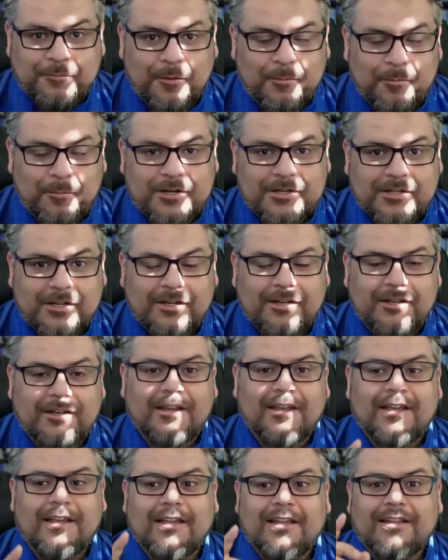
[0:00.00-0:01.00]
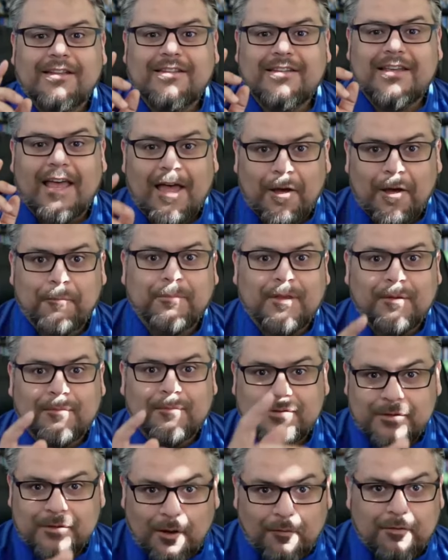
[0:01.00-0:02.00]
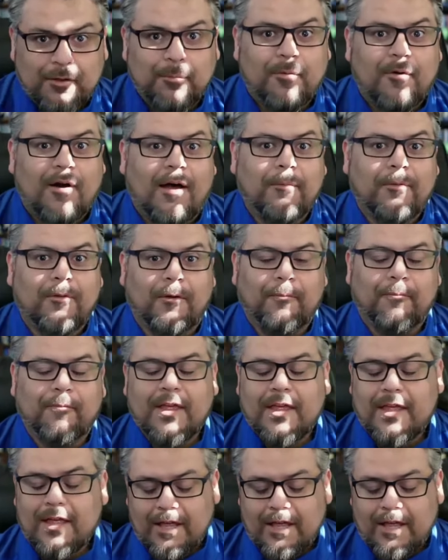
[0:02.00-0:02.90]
permission to help them solve the problem.